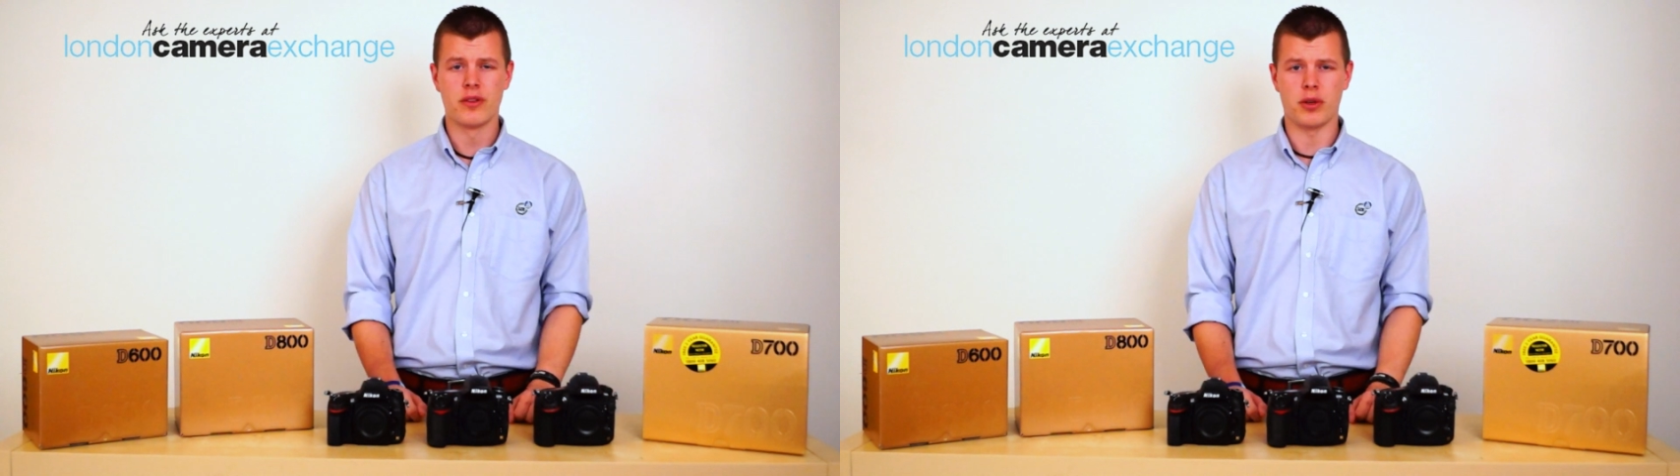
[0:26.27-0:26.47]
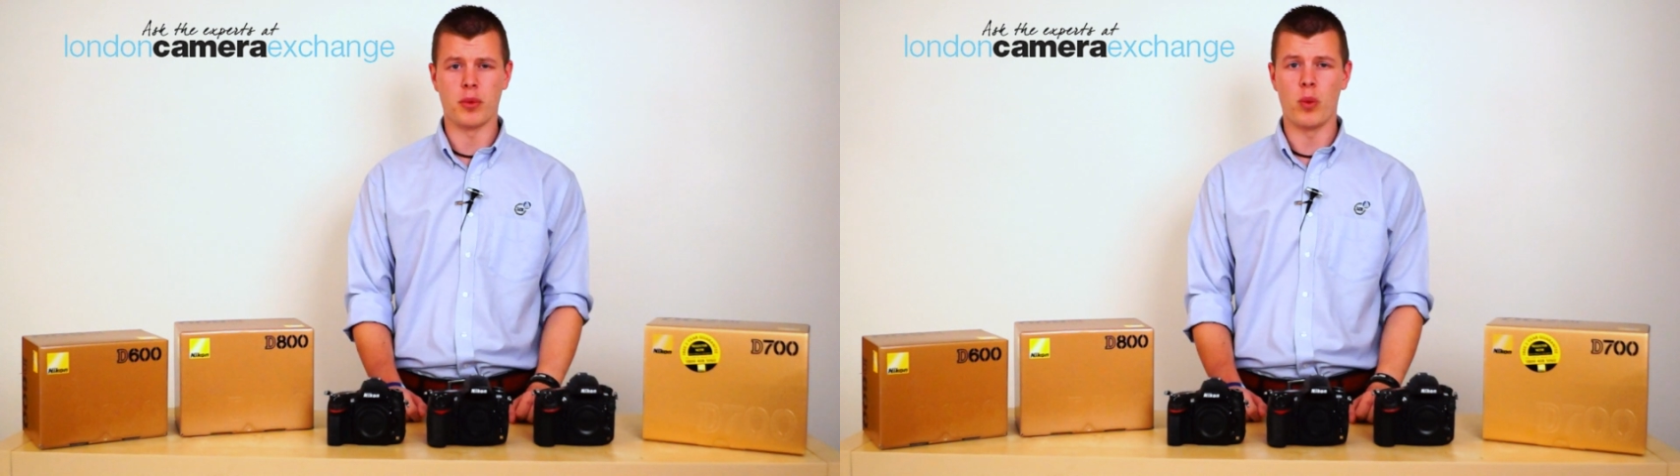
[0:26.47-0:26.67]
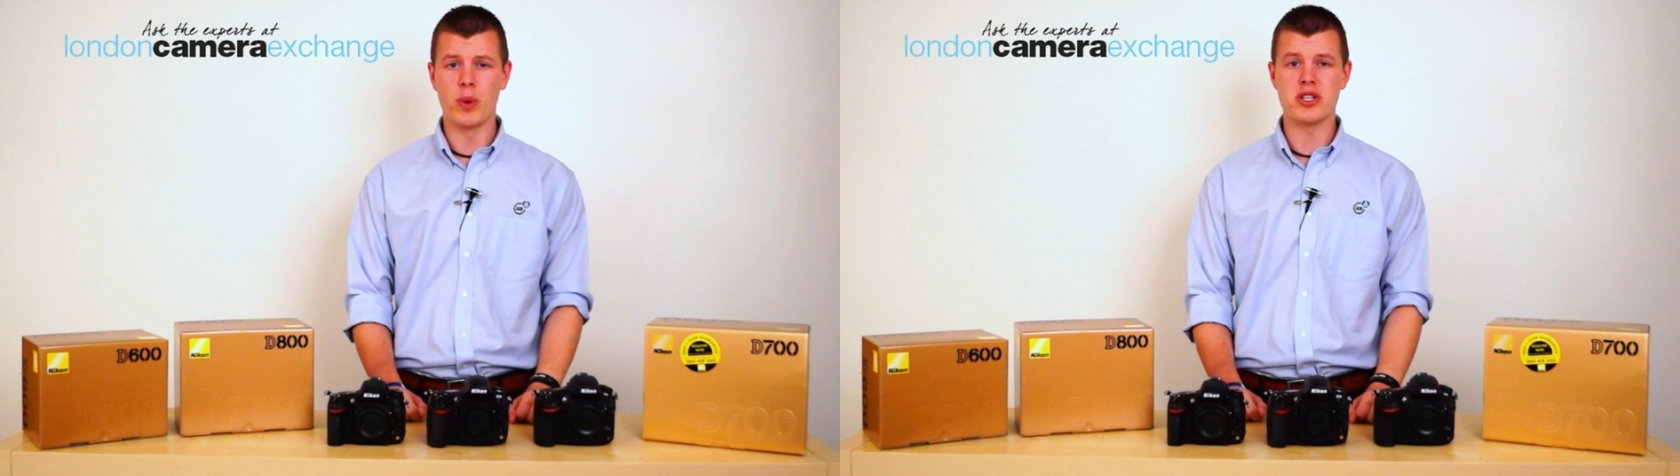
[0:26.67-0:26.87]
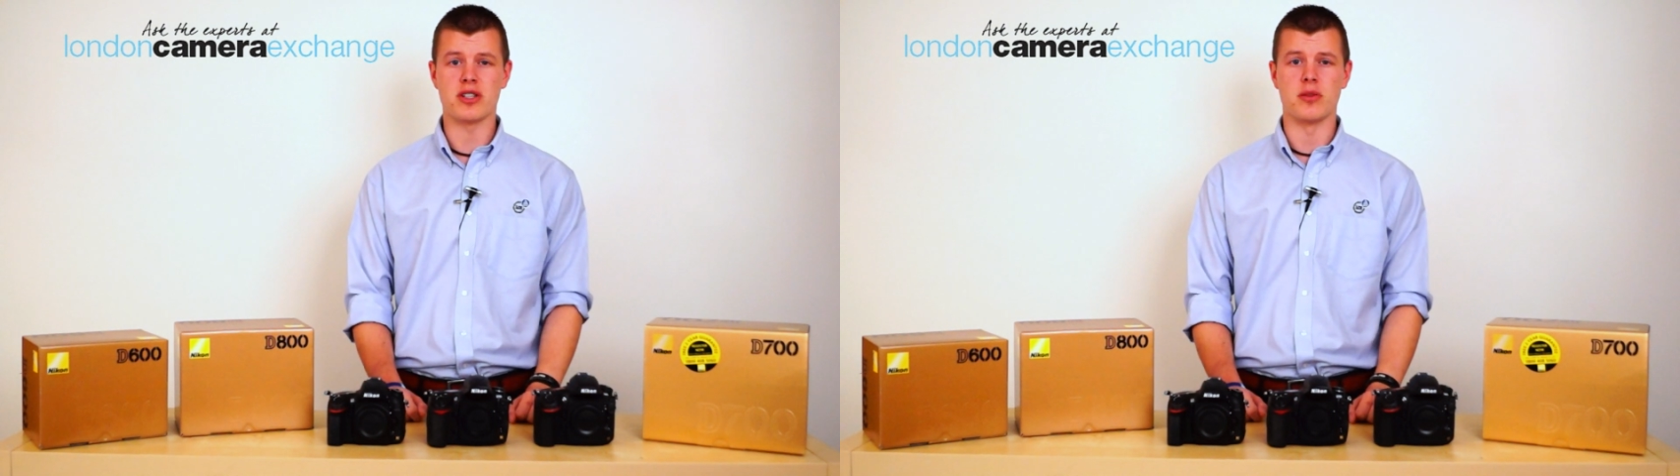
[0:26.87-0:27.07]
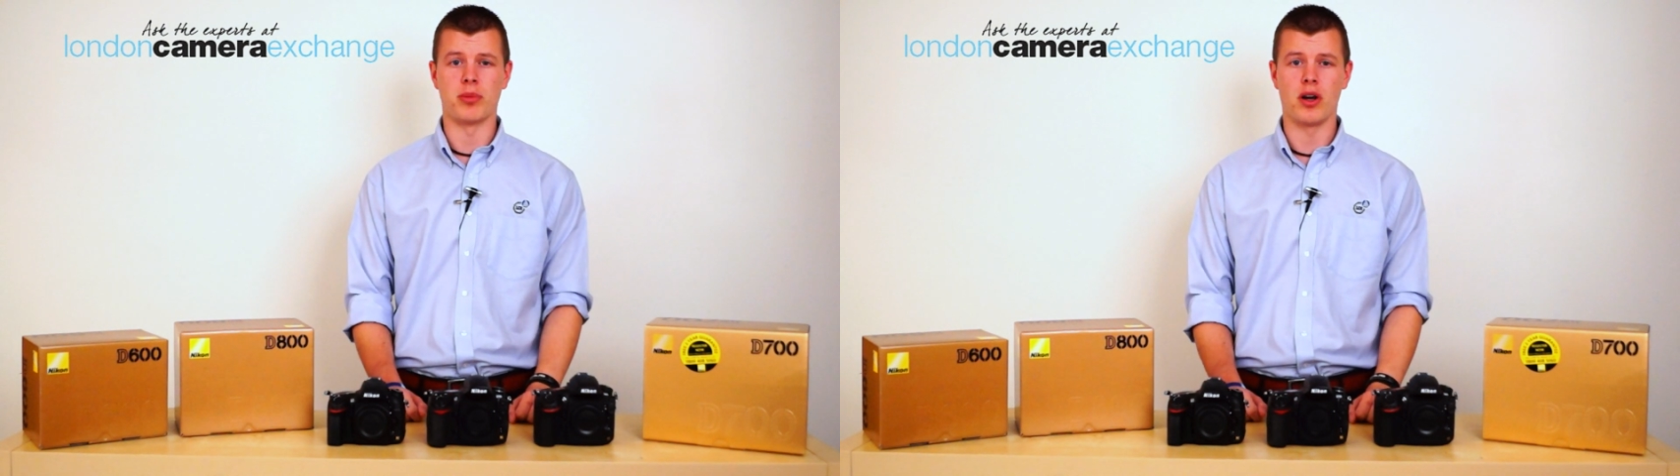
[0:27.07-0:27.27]
from our
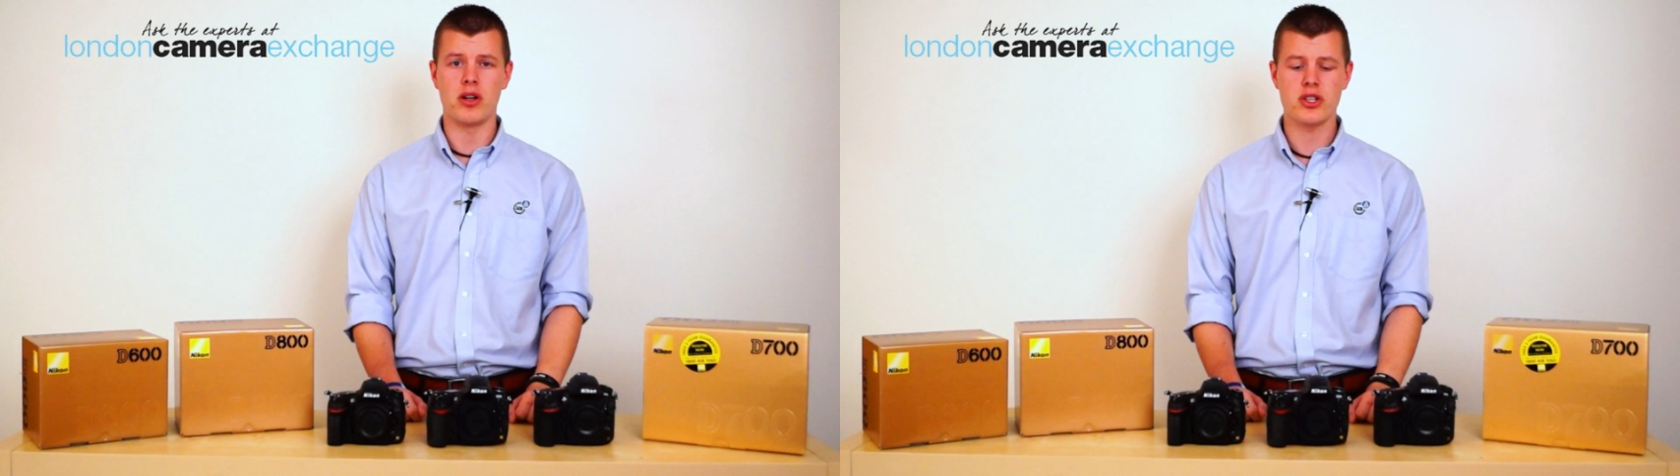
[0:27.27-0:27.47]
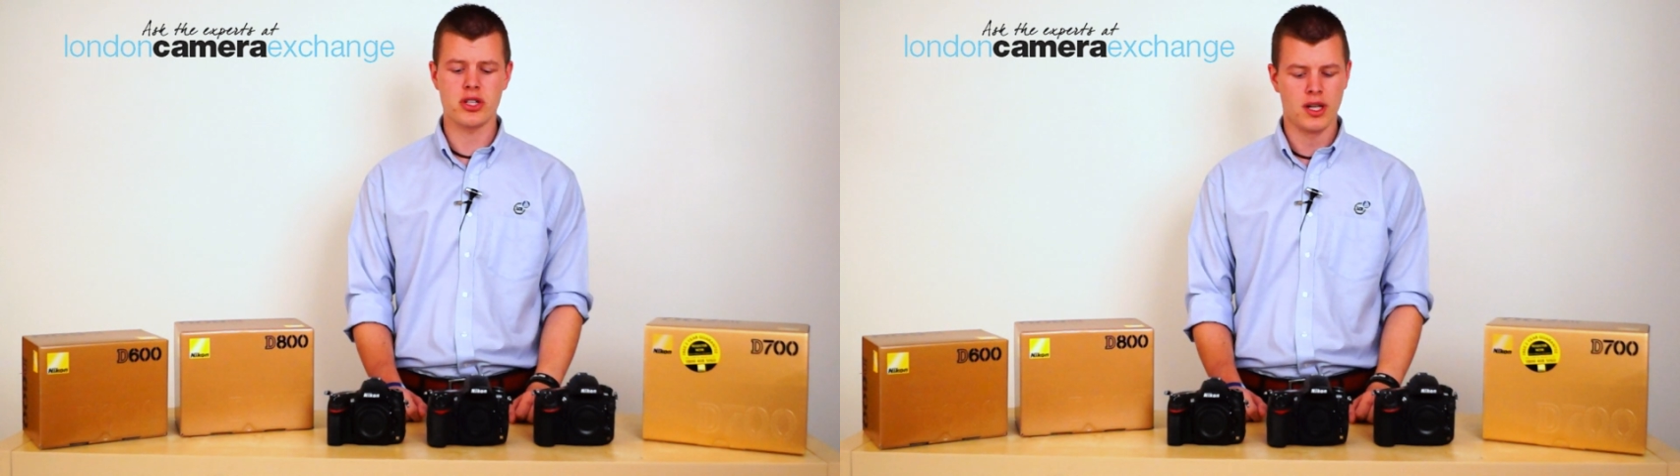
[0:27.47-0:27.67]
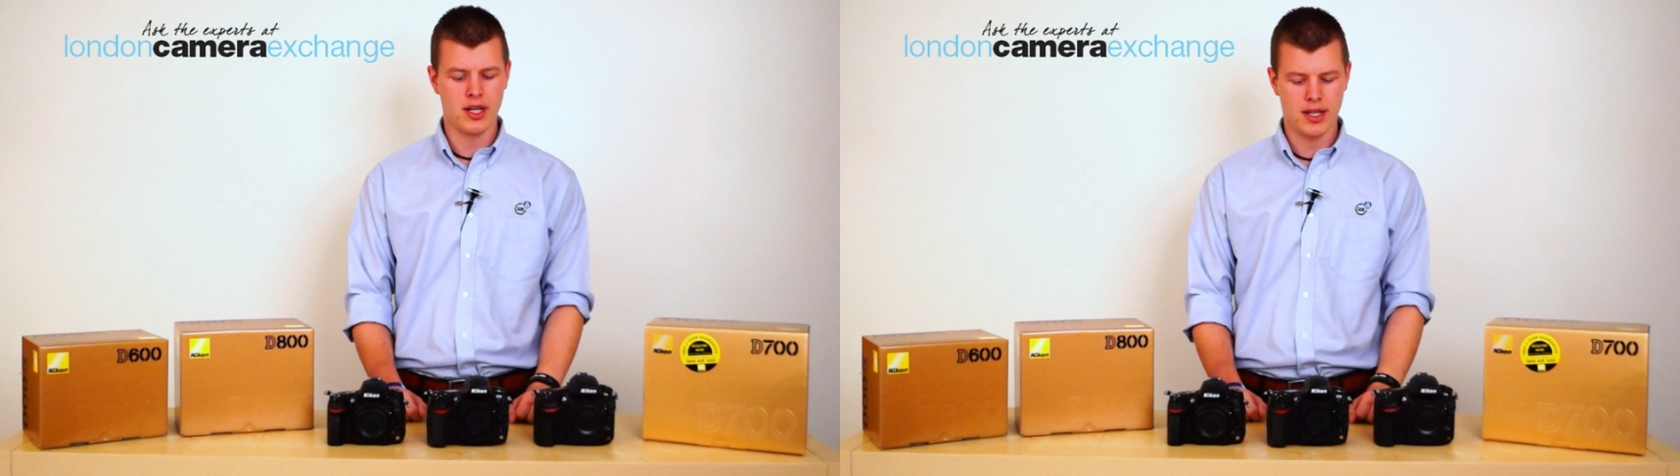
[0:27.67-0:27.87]
Winchester branch,